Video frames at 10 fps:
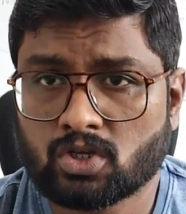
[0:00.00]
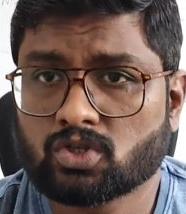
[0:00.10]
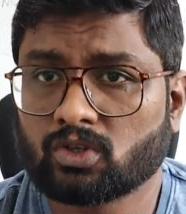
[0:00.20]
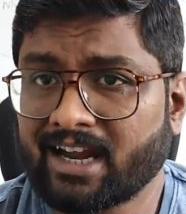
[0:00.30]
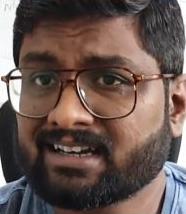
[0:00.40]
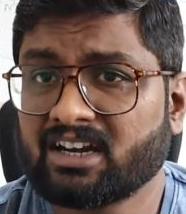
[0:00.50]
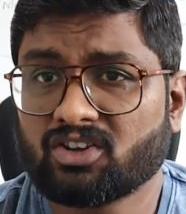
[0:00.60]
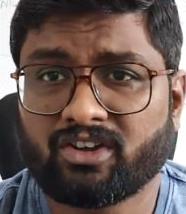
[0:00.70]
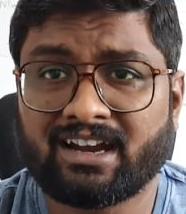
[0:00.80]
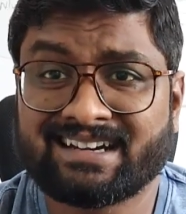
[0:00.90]
So that kind
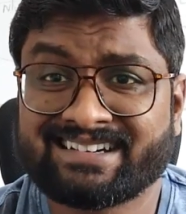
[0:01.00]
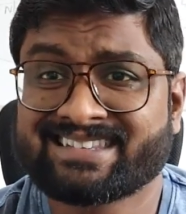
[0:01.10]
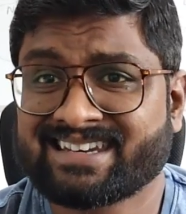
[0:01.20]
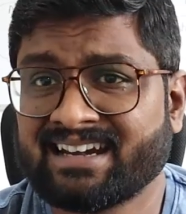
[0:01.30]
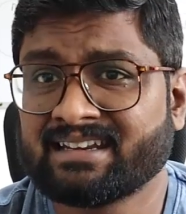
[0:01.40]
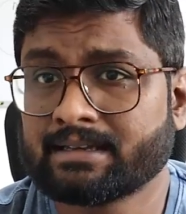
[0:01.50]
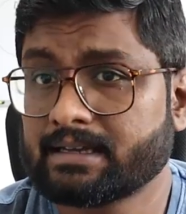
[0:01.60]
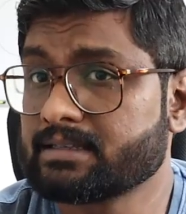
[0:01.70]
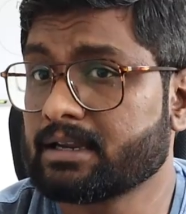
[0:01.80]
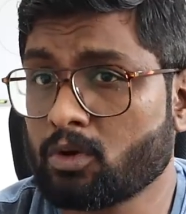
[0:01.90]
of an understanding
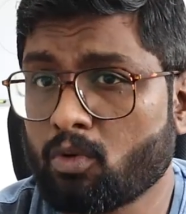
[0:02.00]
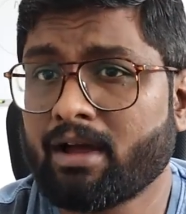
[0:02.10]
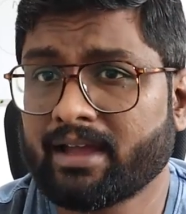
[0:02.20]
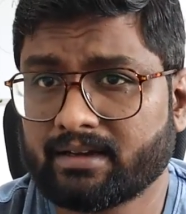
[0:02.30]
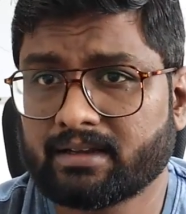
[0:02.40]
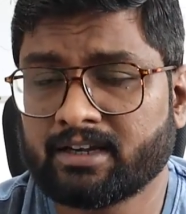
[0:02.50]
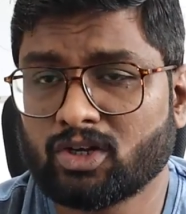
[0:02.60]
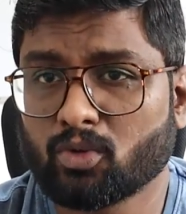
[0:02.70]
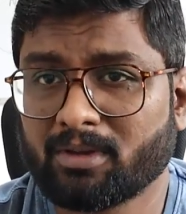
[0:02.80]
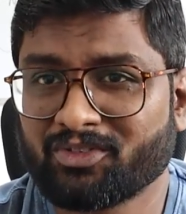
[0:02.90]
is required in
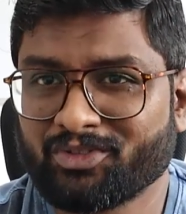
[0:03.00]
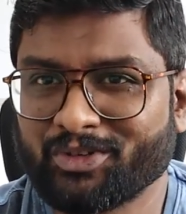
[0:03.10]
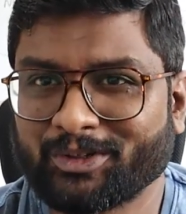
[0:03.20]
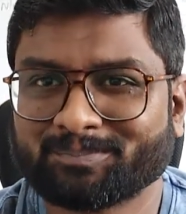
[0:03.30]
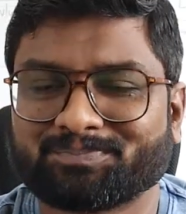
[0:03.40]
domain four.